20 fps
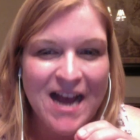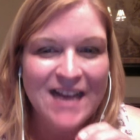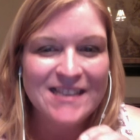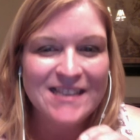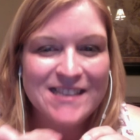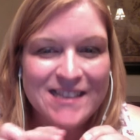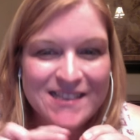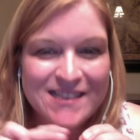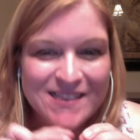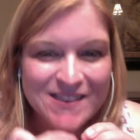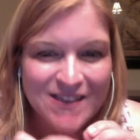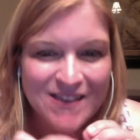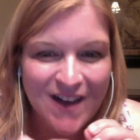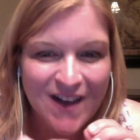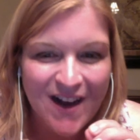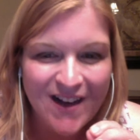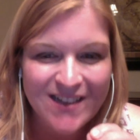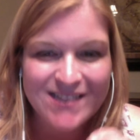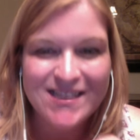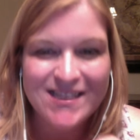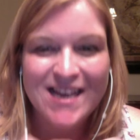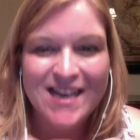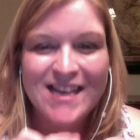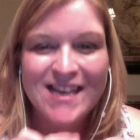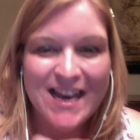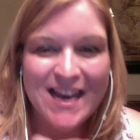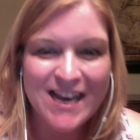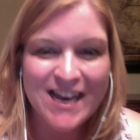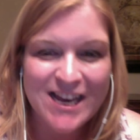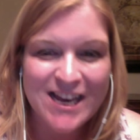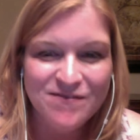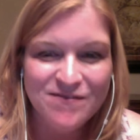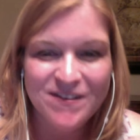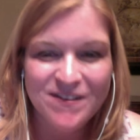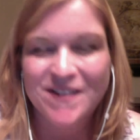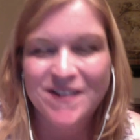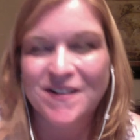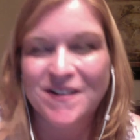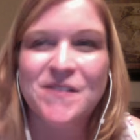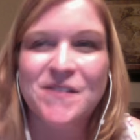like as long as I can, but
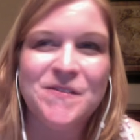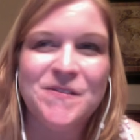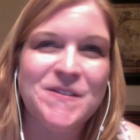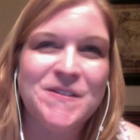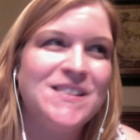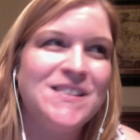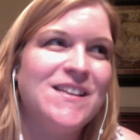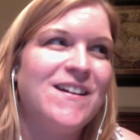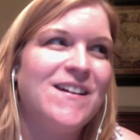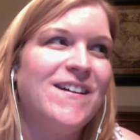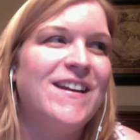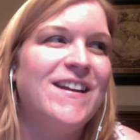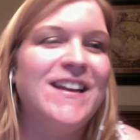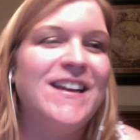they're almost gone.